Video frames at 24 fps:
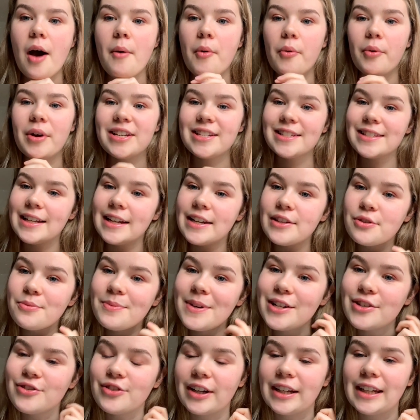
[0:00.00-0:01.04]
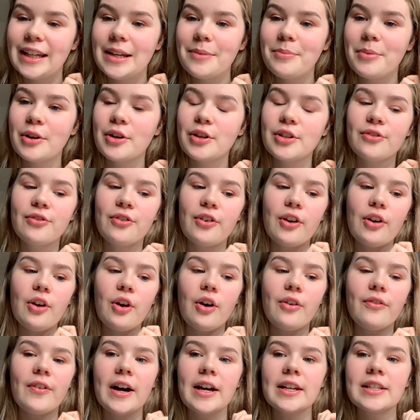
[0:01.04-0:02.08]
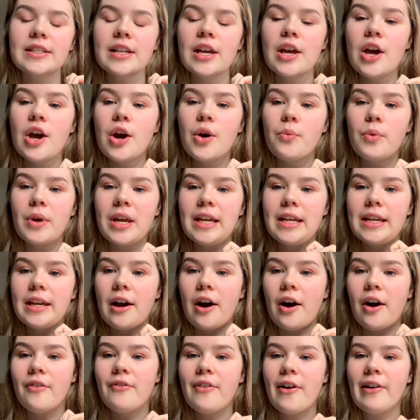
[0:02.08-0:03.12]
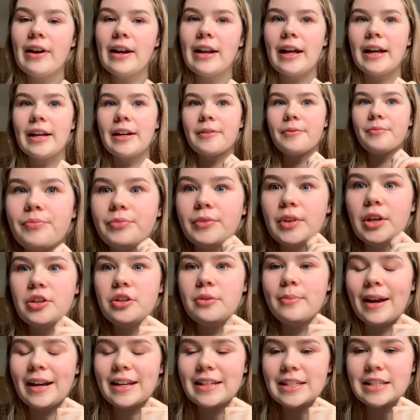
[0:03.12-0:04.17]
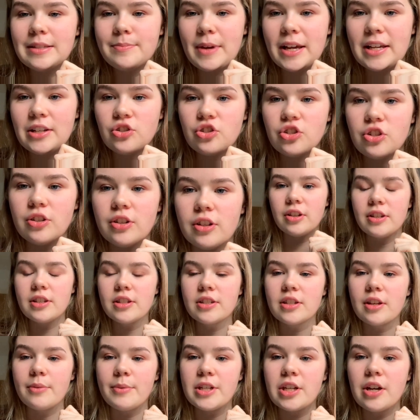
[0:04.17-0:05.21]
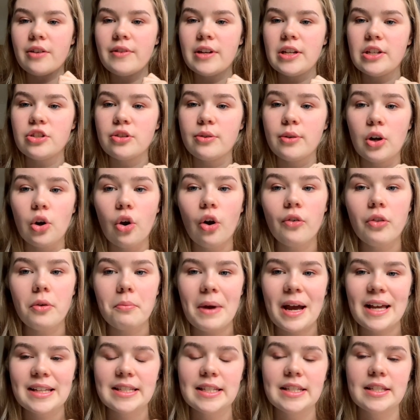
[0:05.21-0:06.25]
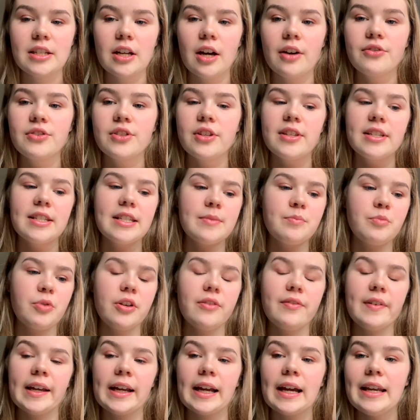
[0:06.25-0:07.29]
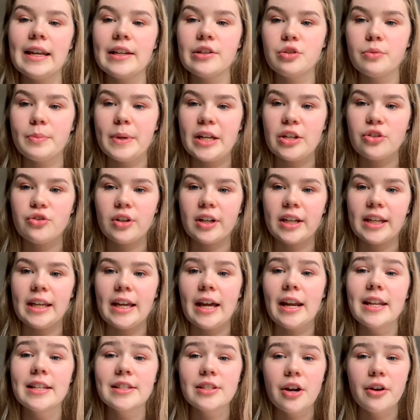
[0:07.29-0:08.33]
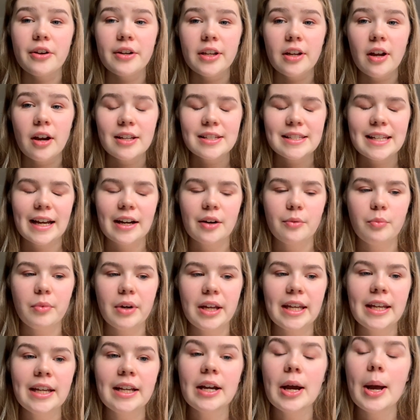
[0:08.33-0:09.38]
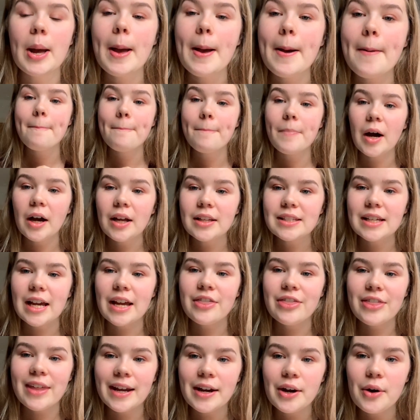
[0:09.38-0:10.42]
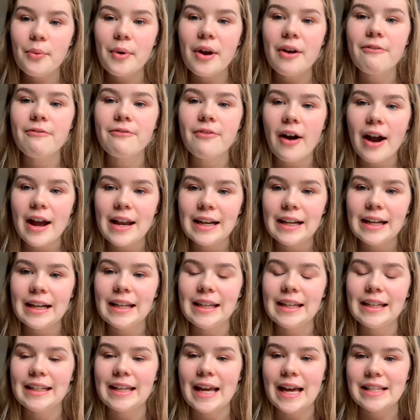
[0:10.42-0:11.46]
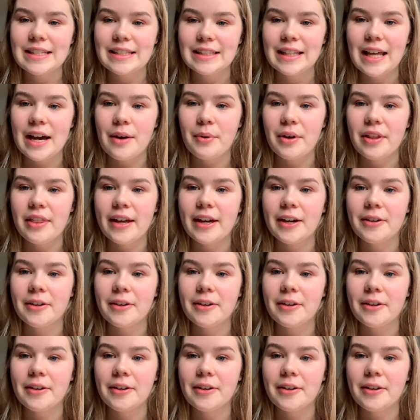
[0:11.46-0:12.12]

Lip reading: which is a little bit tricky because for a lot of us, we are very like humanities based students, so we don't really do a lot of the mathy stuff. So this is proving a little bit tricky, and it's only our second week, but I think we're finally getting there with it.